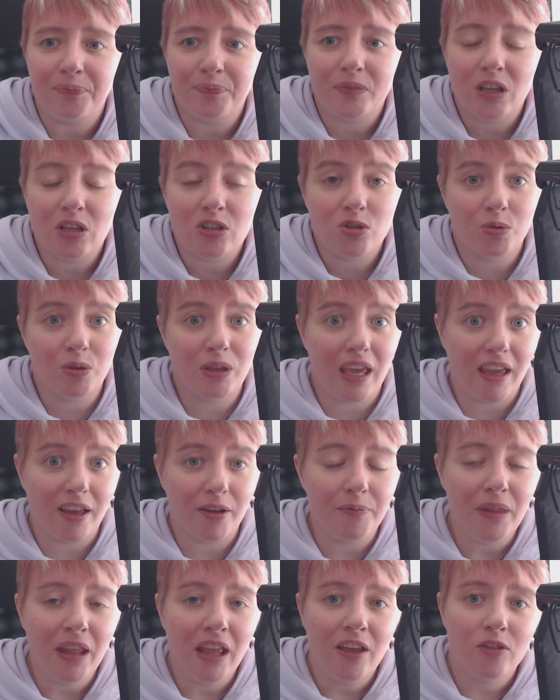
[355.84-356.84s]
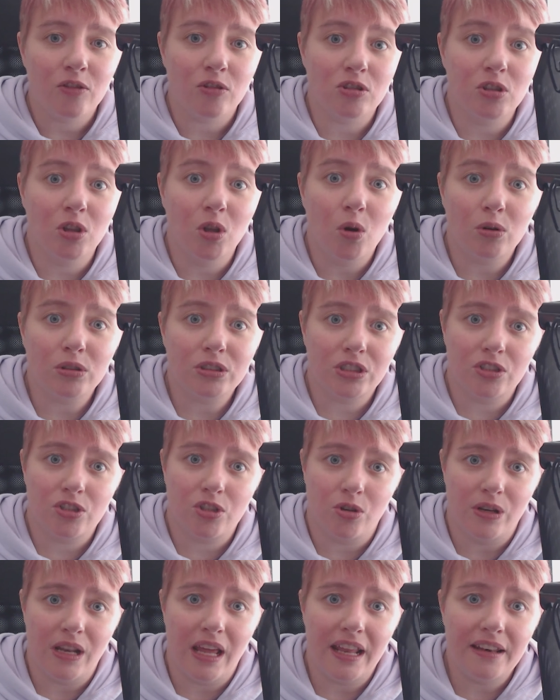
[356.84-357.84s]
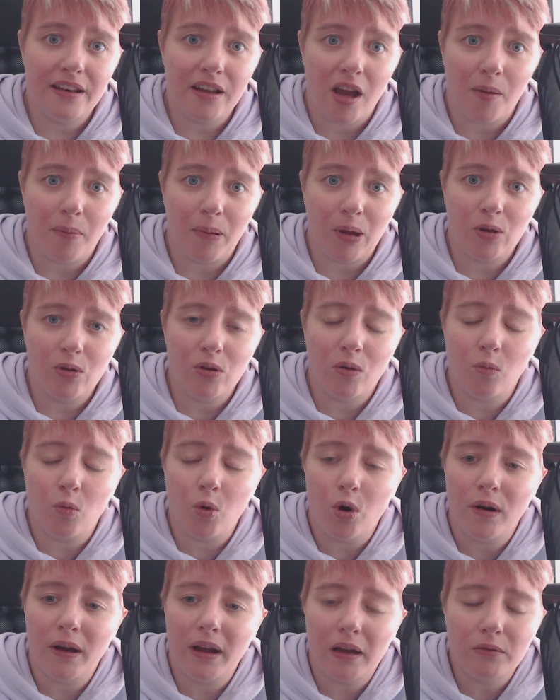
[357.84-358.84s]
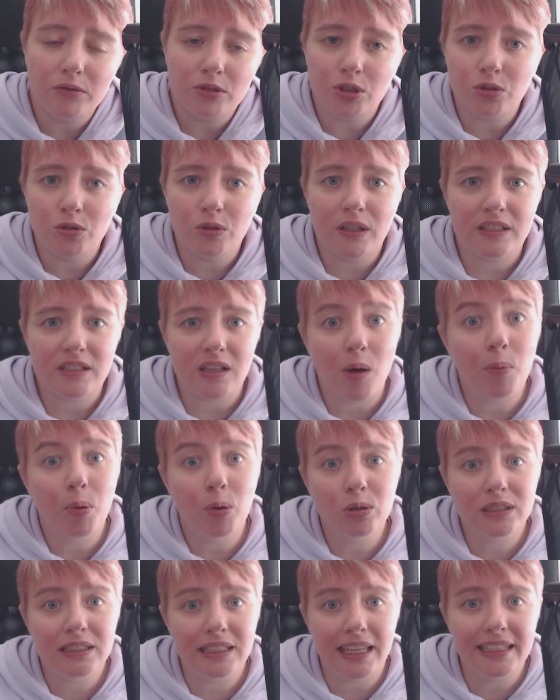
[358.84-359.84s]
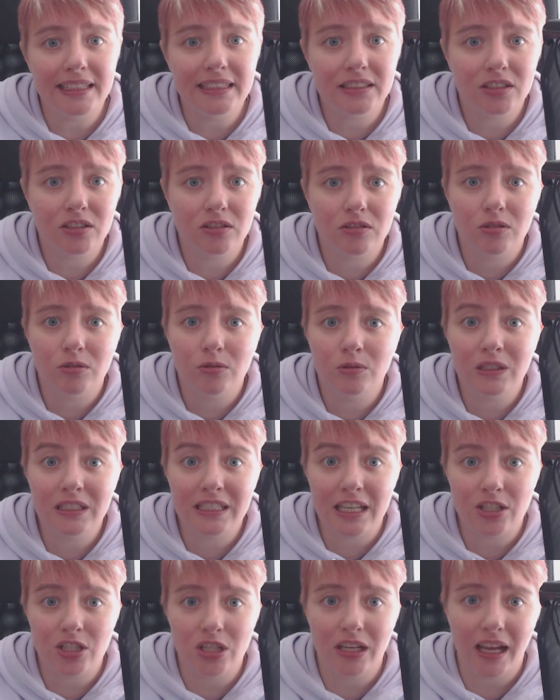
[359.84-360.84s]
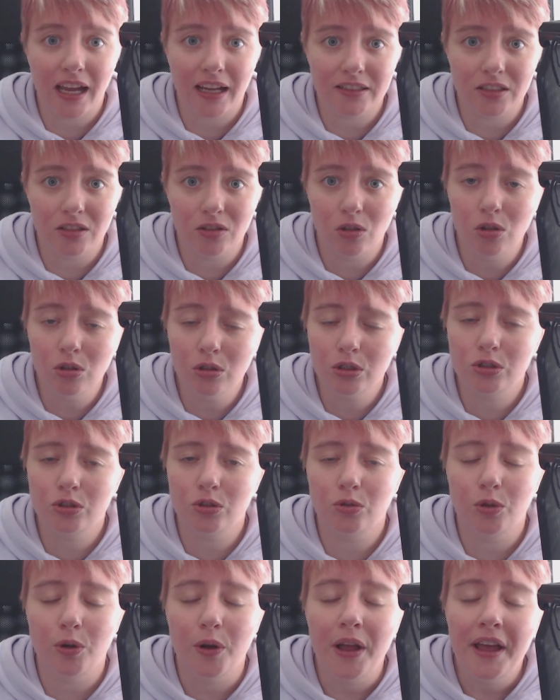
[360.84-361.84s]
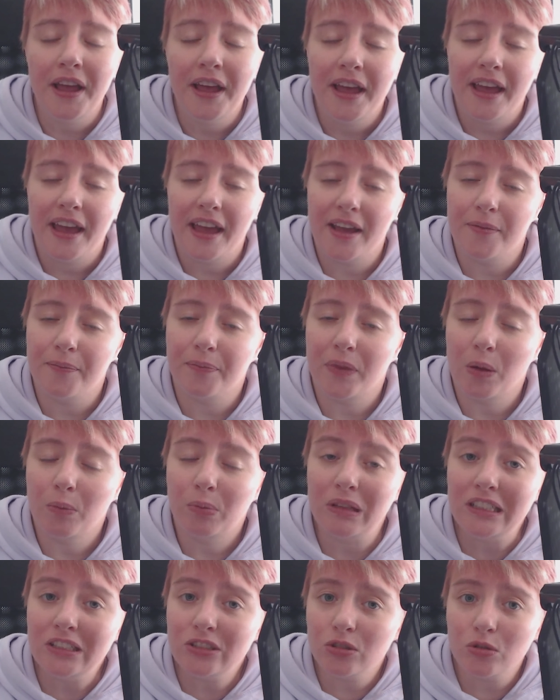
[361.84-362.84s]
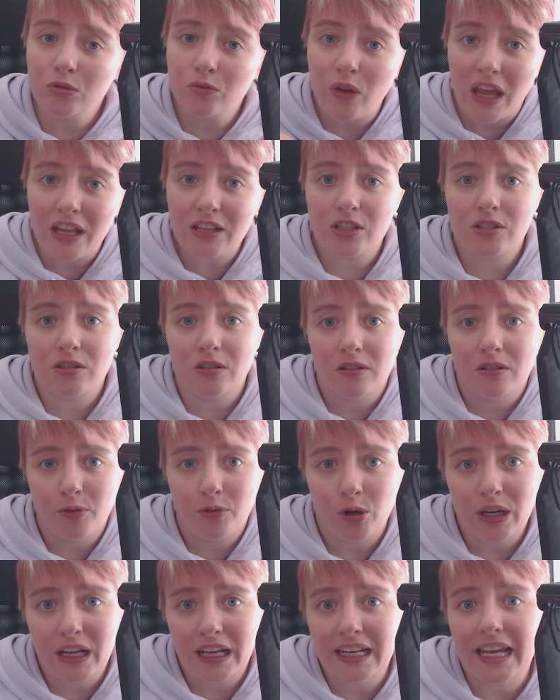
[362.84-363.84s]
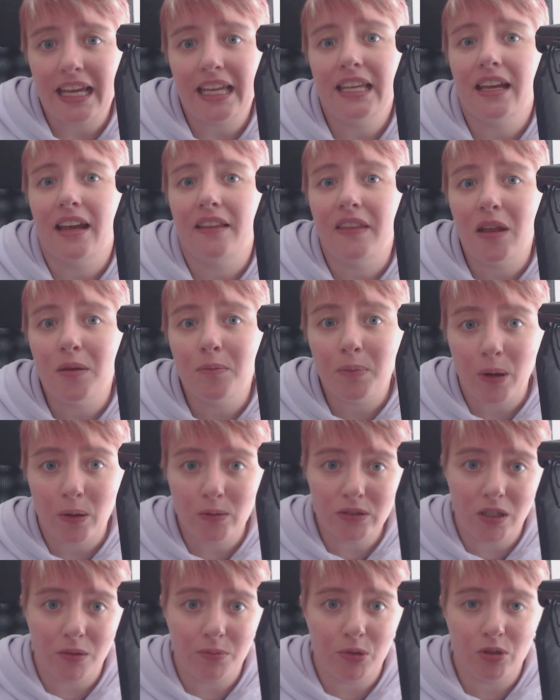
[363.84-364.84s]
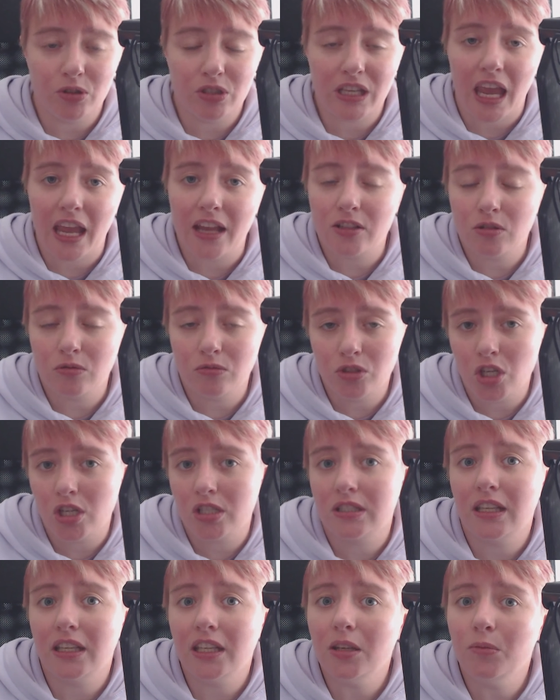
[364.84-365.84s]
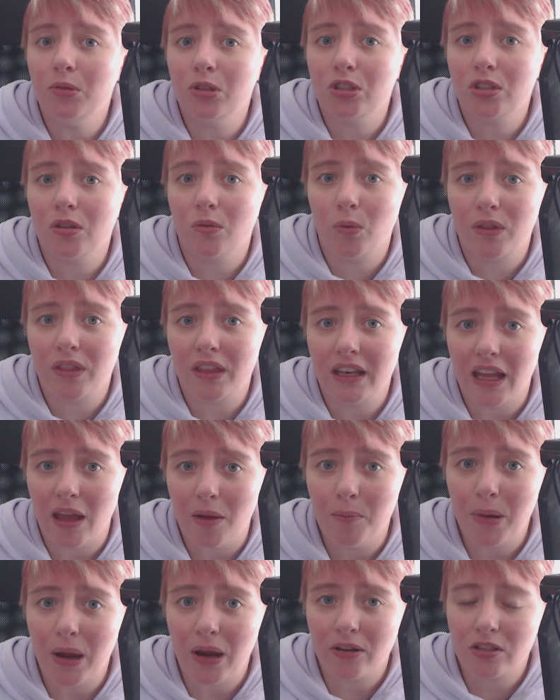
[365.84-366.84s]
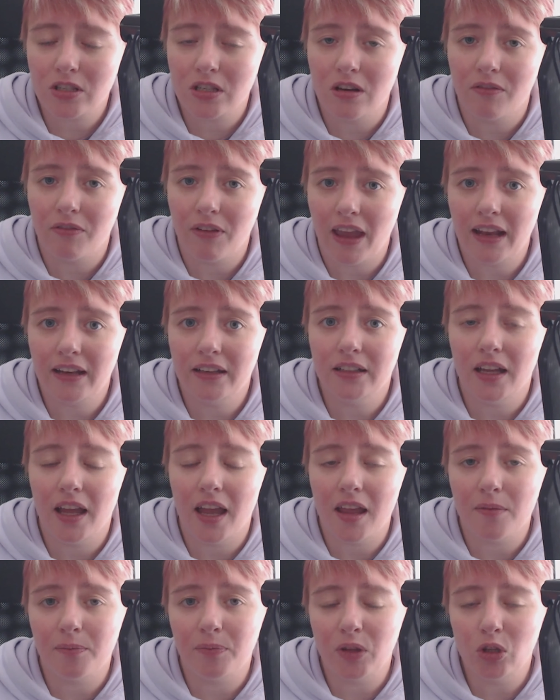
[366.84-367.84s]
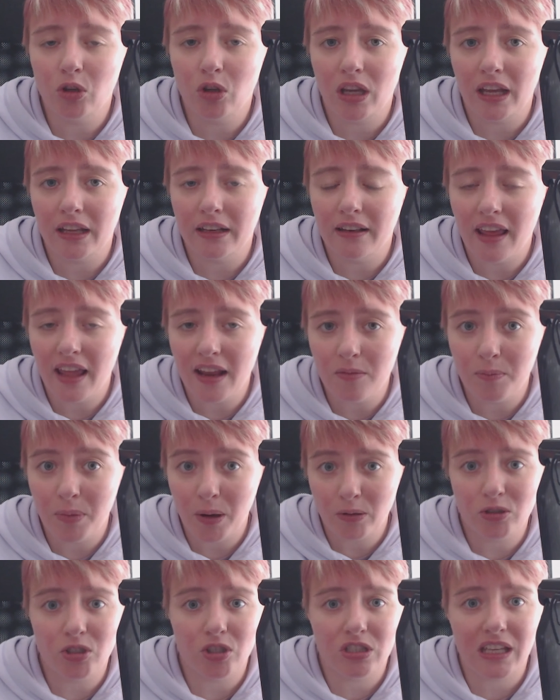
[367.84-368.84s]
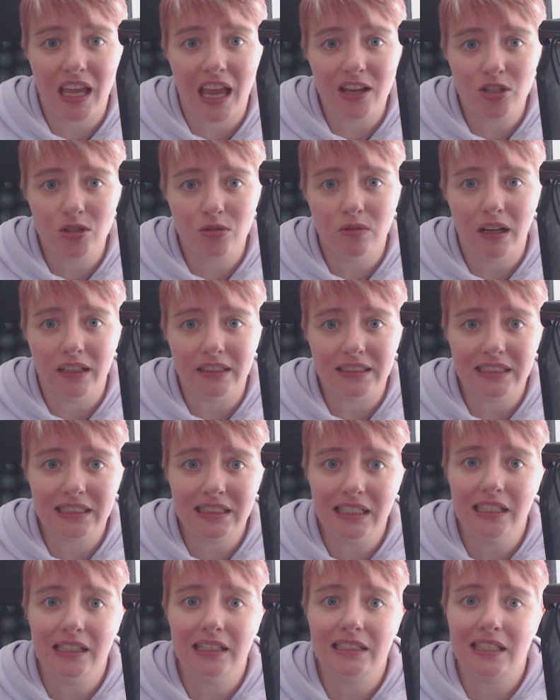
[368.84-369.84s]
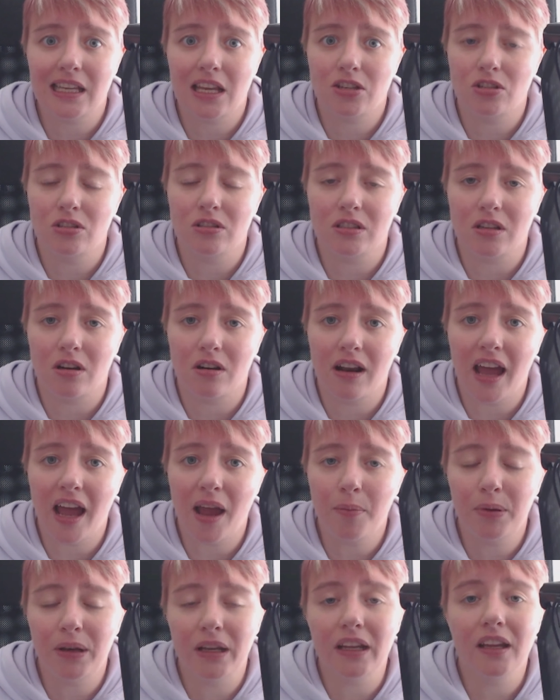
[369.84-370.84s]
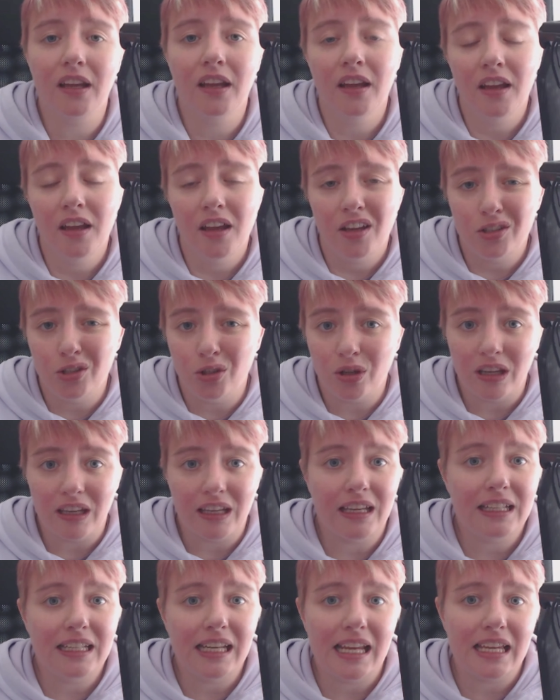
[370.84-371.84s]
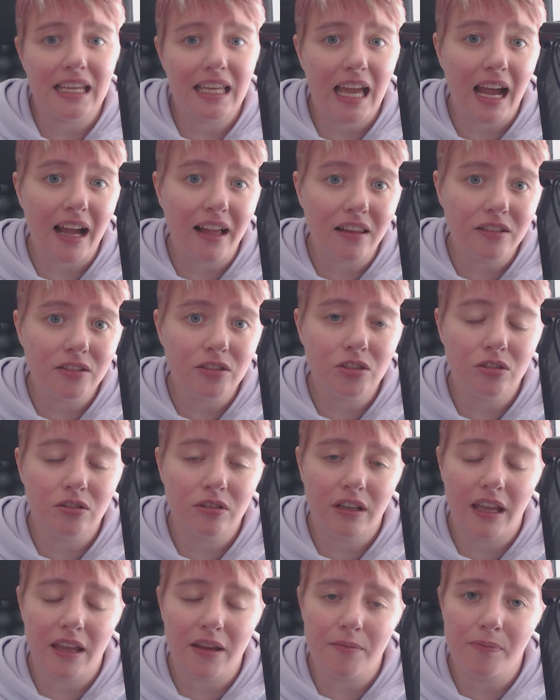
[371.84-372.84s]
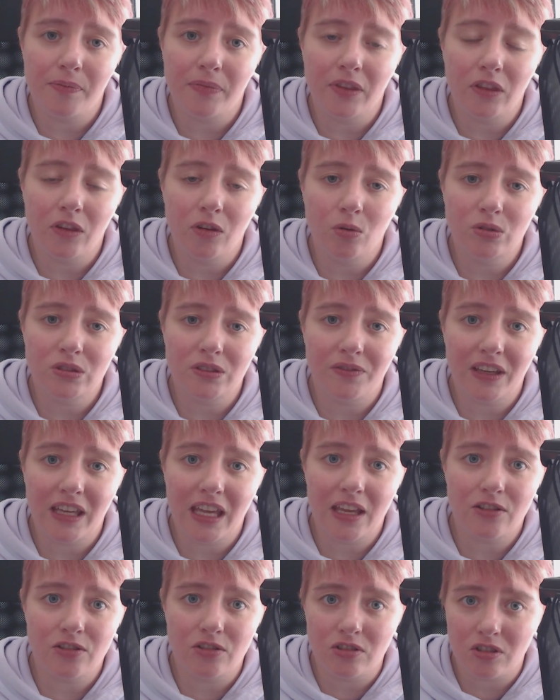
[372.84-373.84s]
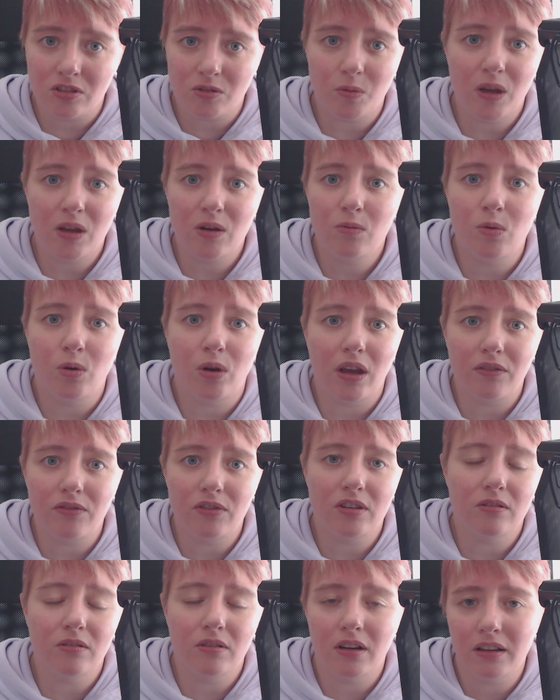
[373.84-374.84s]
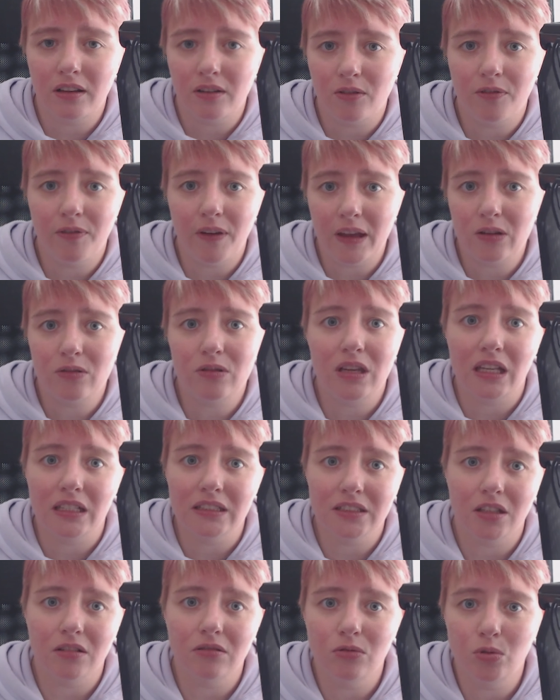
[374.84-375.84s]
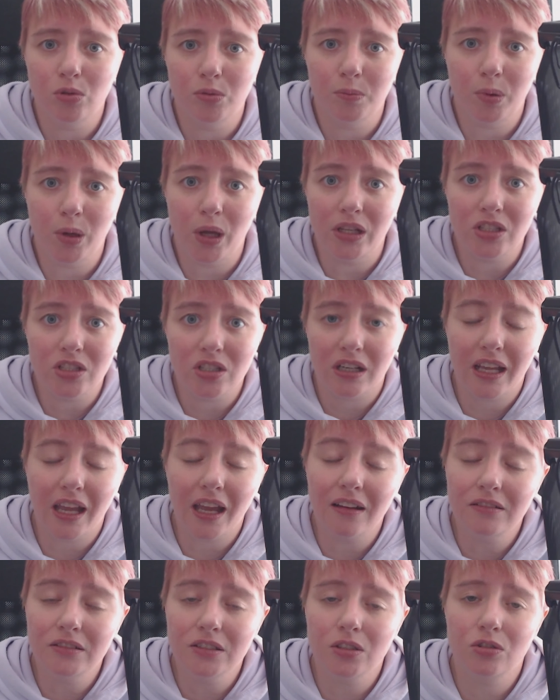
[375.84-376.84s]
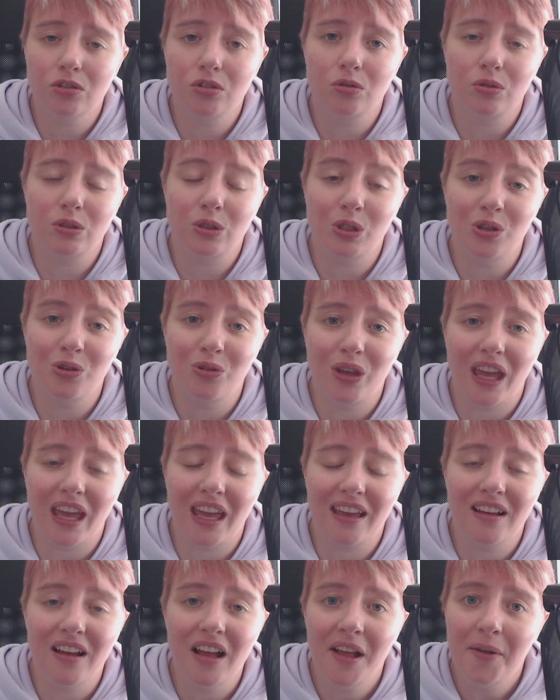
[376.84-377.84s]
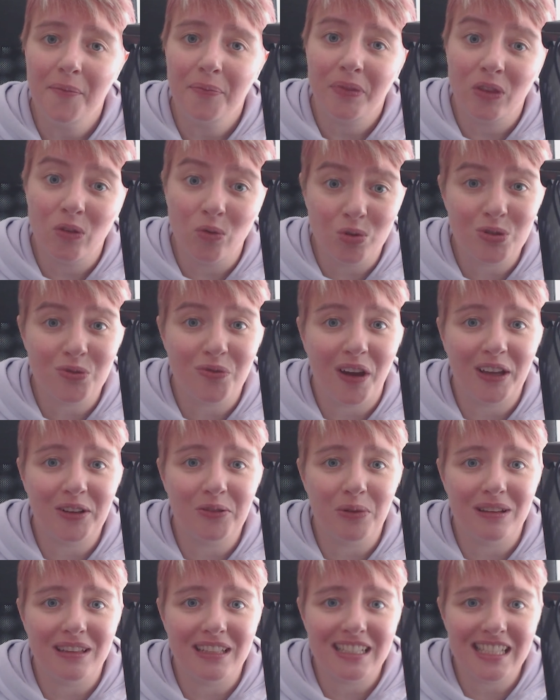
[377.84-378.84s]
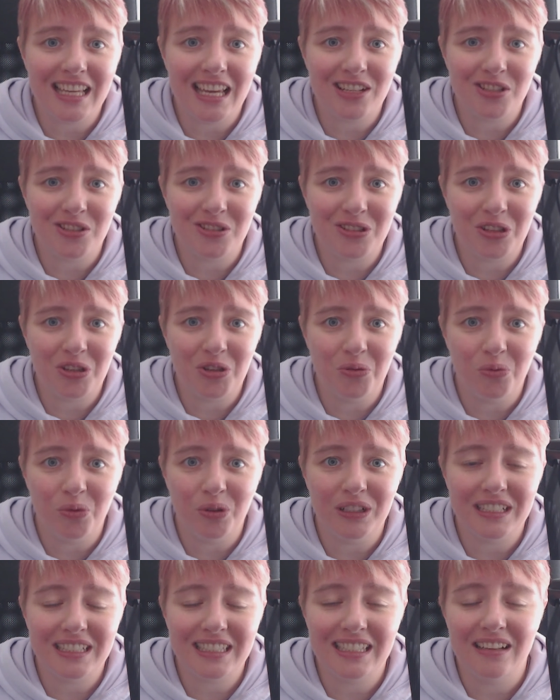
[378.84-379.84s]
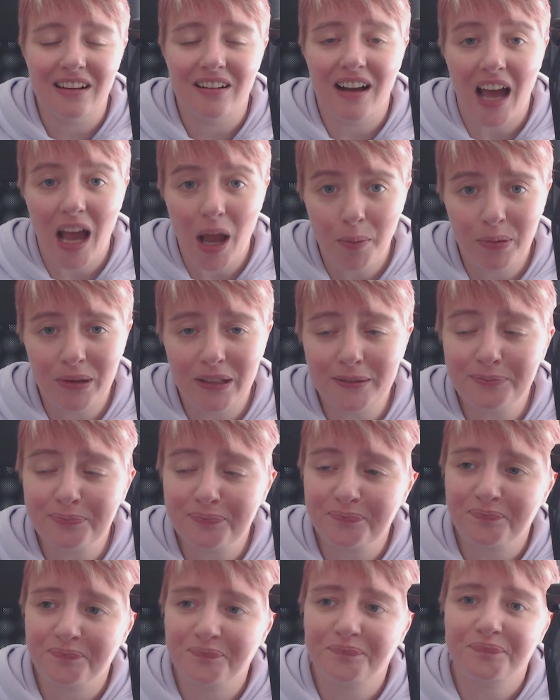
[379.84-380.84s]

So yeah, there's lots to tune in about. What I'll do is I'll post links to the session catalogue, so please do register Ignite and then build up your schedule just like you would with an in-person event. You can then build your schedule and see the sessions that are happening. You can create calendar notifications as well. We'll give you a little file you can download and put into your calendar so that you get notified when the sessions that you want to see are happening.